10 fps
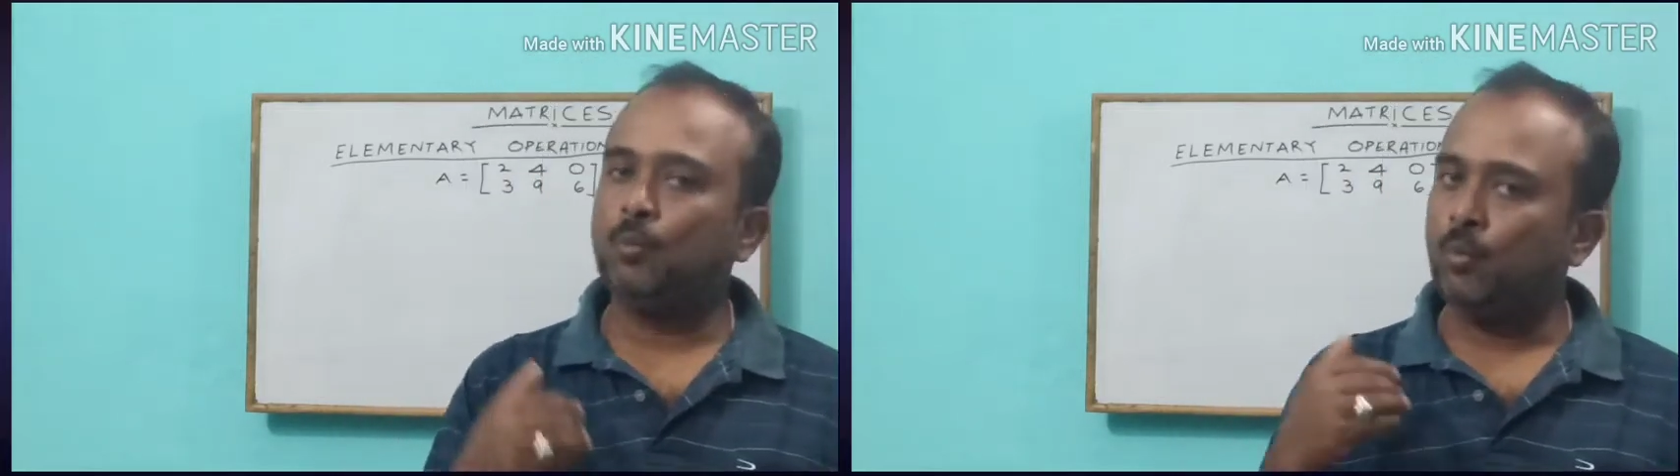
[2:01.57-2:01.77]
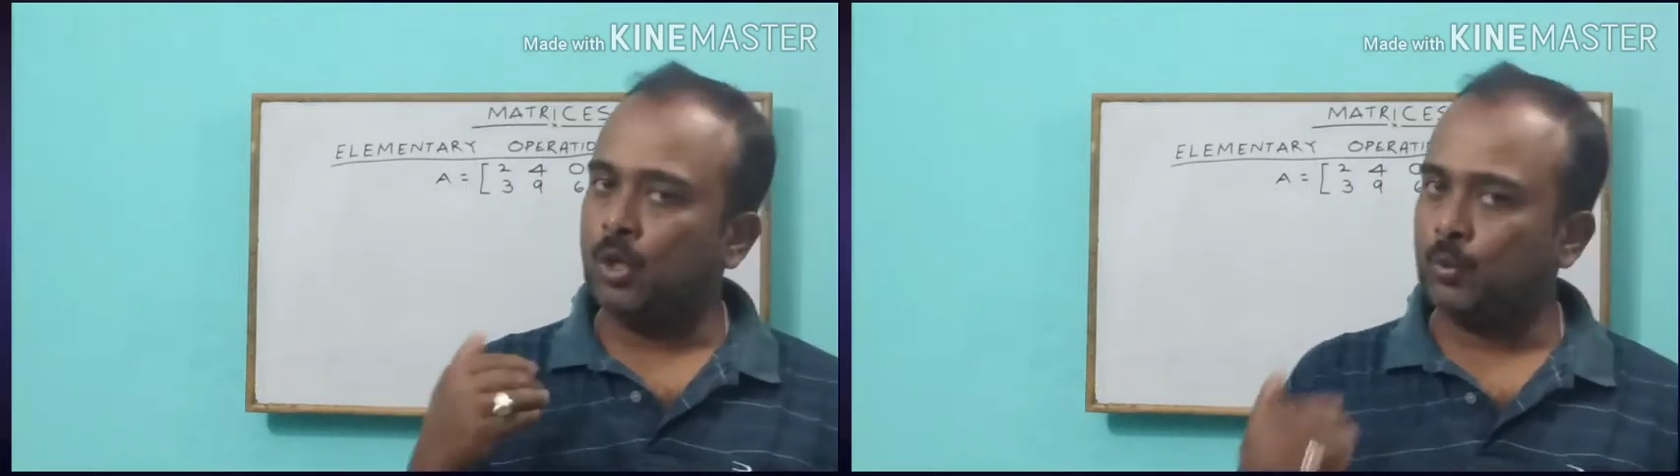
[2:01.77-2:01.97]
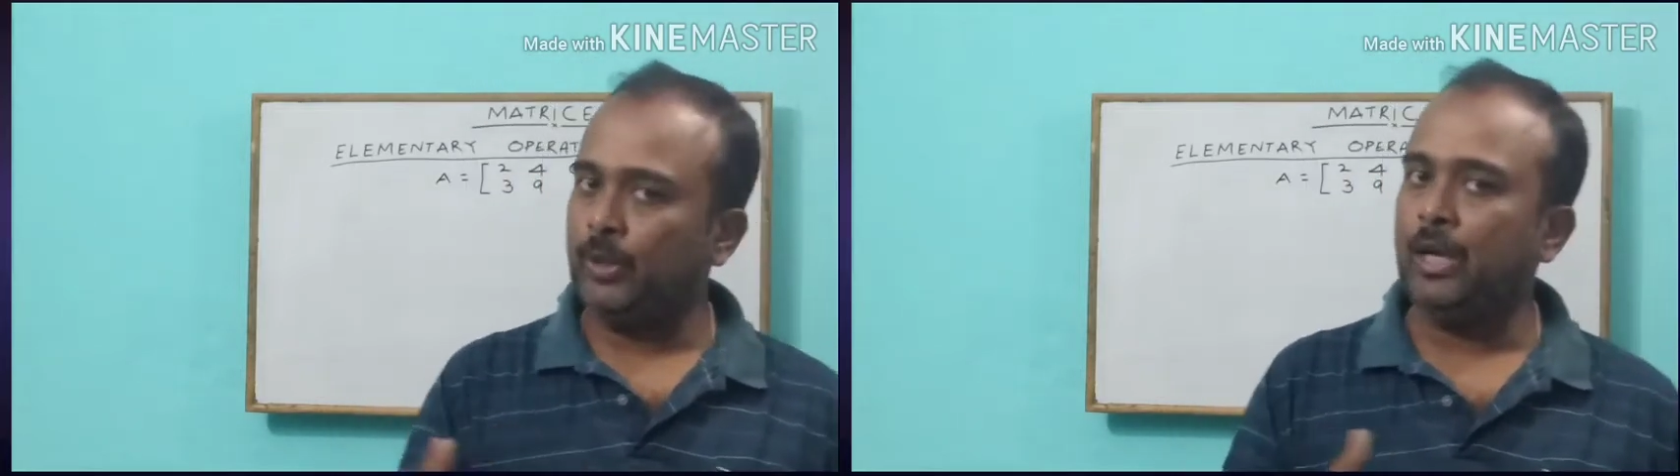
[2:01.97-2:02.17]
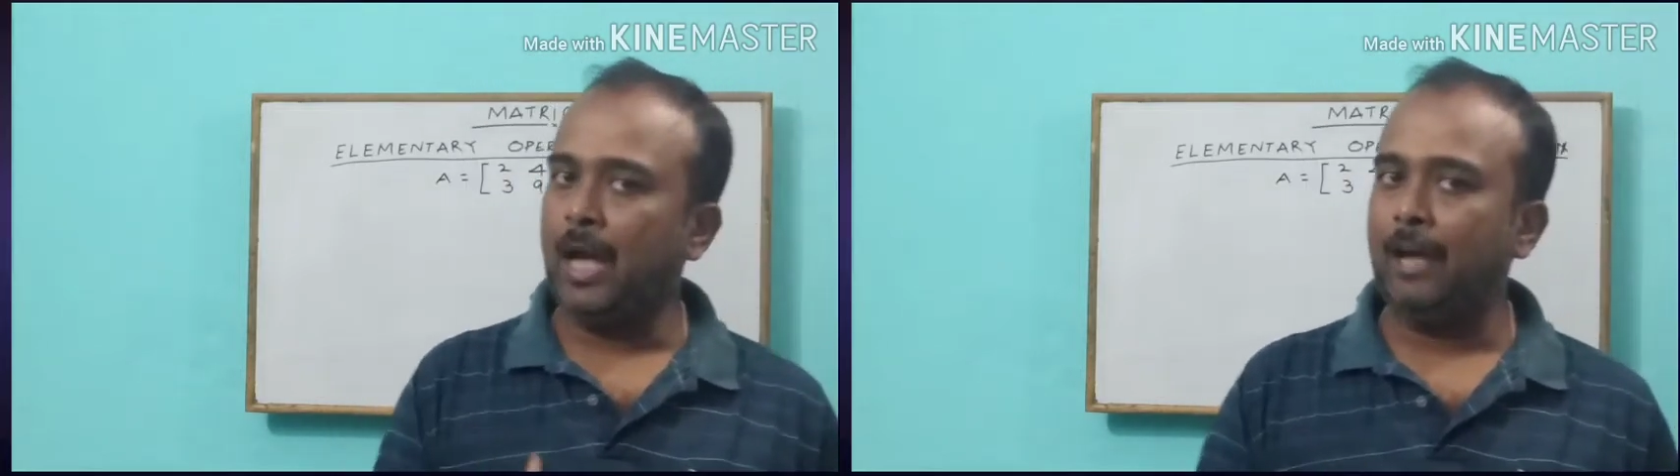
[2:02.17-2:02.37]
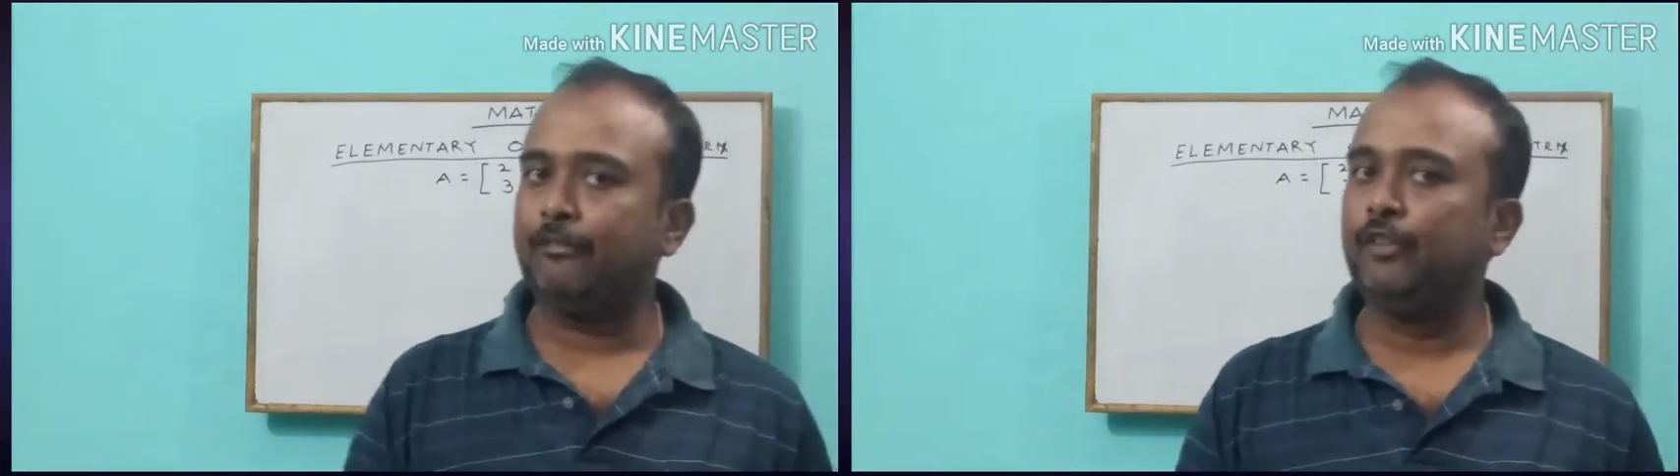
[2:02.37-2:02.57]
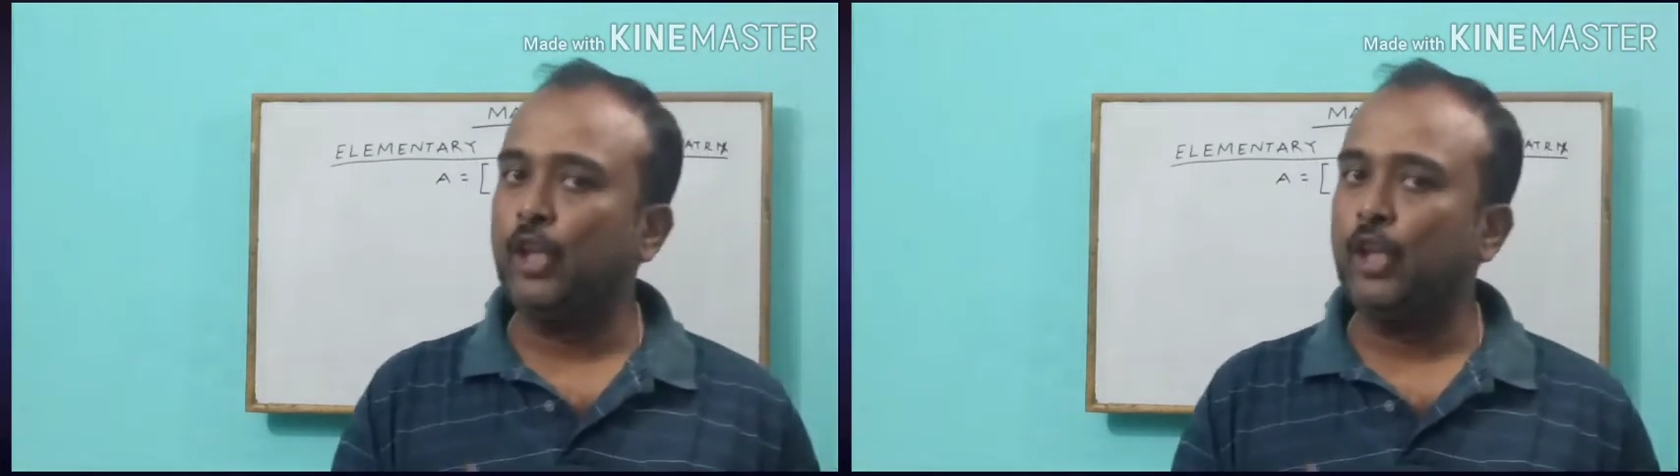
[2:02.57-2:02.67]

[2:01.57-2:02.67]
What we have